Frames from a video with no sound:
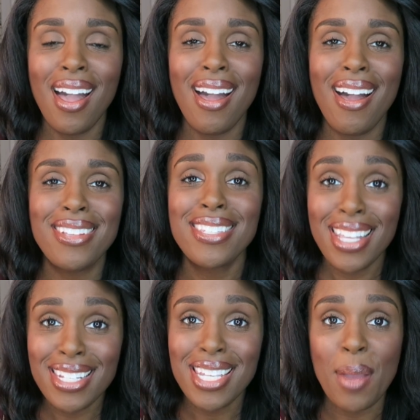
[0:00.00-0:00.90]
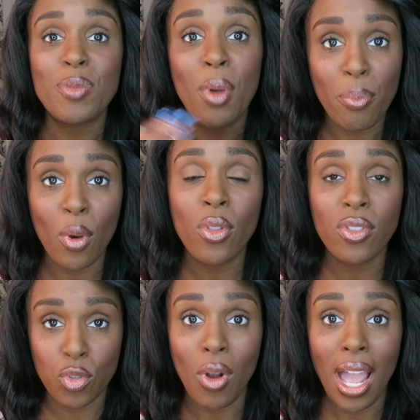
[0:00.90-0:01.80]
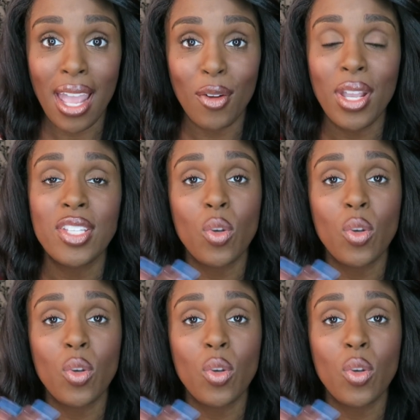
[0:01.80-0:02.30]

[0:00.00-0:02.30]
uh, skin types, but both dry, okay?